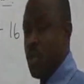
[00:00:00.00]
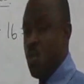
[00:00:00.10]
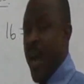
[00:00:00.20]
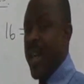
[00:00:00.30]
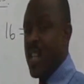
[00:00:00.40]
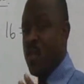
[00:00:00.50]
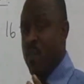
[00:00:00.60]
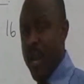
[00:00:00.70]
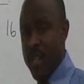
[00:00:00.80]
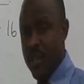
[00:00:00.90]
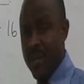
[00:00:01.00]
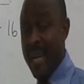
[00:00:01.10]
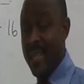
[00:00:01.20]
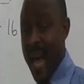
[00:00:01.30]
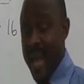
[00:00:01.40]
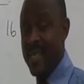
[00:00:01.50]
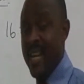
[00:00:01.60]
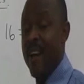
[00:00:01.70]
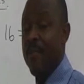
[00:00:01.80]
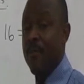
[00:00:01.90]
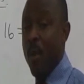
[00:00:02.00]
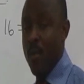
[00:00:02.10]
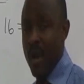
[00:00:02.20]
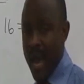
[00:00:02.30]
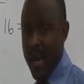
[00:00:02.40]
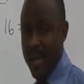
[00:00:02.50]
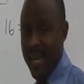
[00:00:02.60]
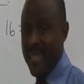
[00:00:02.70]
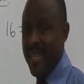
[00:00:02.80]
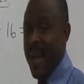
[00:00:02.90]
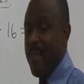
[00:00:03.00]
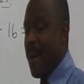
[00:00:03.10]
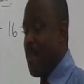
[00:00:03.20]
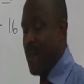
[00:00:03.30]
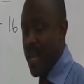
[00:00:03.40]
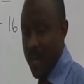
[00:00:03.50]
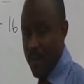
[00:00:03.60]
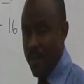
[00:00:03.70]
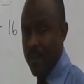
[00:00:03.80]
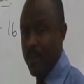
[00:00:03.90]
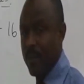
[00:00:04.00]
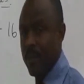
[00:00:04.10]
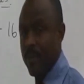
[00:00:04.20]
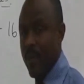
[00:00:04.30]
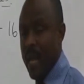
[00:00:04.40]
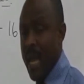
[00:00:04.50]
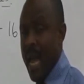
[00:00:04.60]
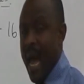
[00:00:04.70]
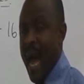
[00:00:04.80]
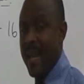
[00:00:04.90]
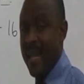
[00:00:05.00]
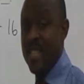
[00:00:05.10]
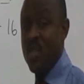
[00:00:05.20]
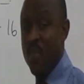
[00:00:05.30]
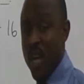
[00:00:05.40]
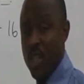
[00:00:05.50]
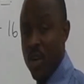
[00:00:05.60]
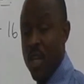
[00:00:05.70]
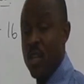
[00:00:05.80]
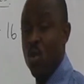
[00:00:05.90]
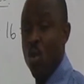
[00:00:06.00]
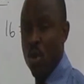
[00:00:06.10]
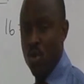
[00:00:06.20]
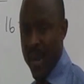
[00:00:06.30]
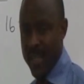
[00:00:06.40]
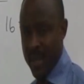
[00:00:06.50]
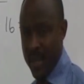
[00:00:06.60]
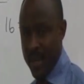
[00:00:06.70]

to an expression that has a formula that can be applicable, and that expression is quadratic.